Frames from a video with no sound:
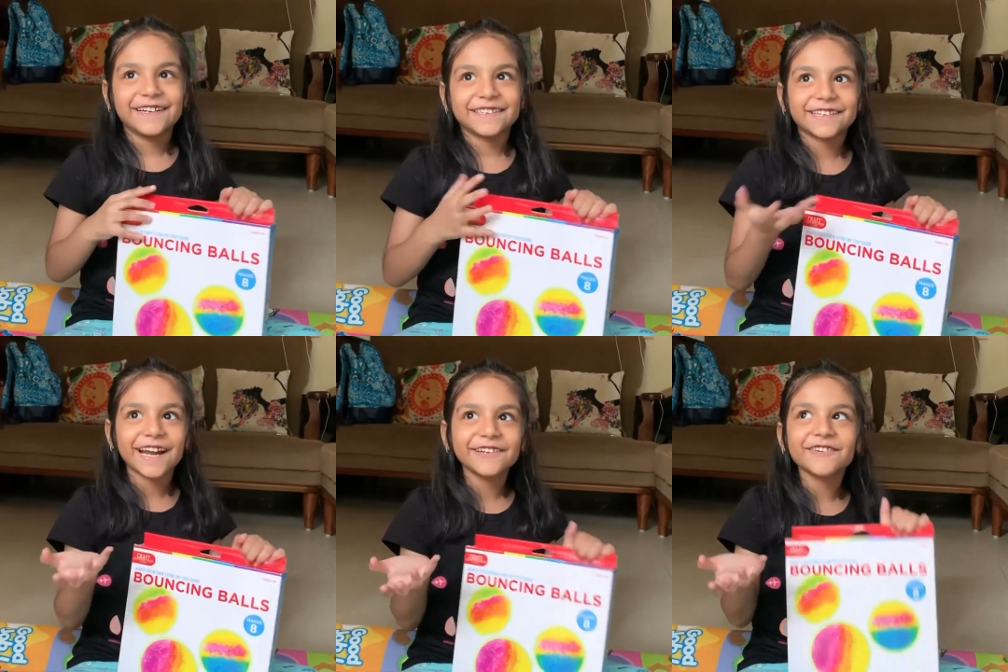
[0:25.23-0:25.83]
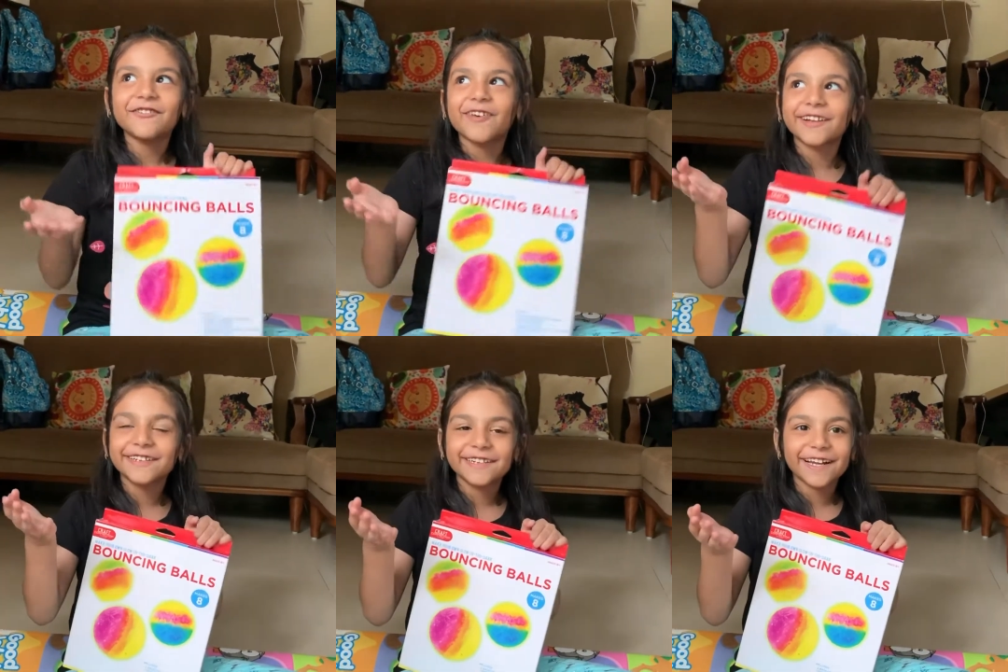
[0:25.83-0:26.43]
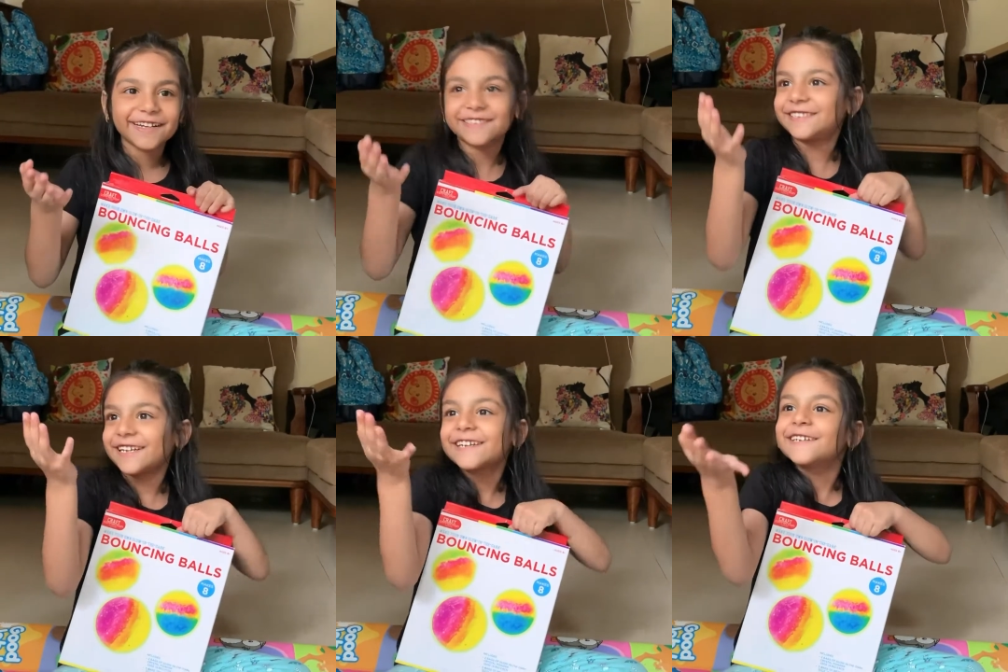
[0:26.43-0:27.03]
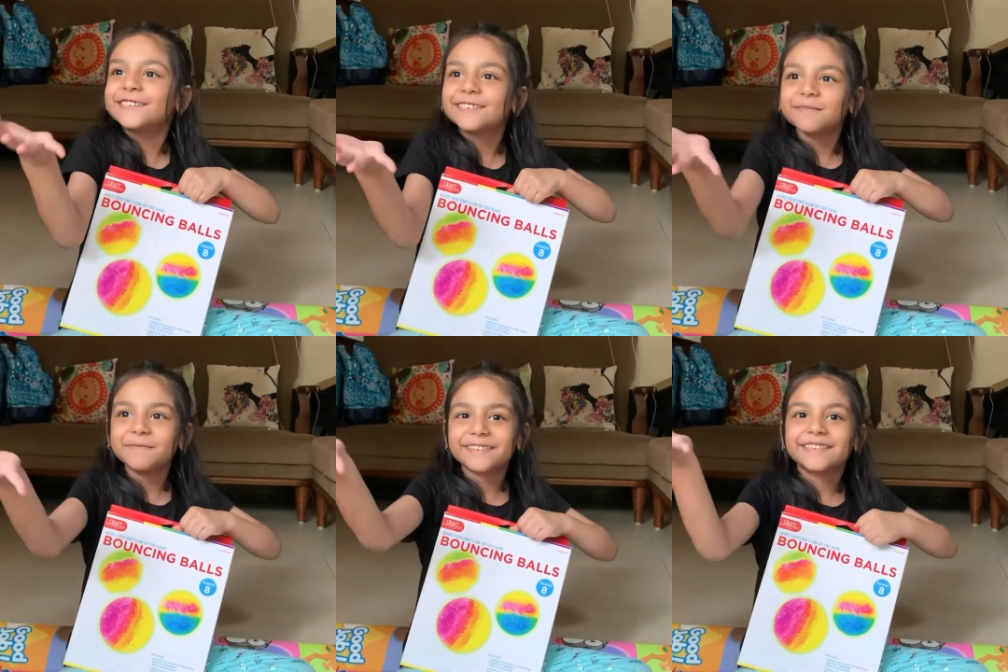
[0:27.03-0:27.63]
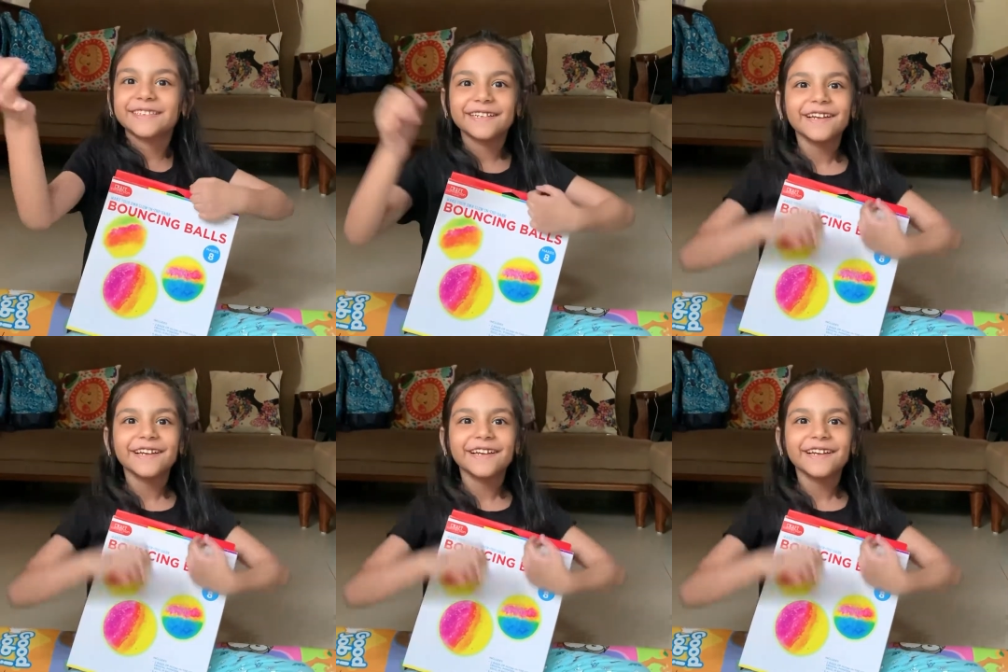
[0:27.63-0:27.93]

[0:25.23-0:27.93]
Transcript: It's kind of funny, like it's like Itsy Bitsy.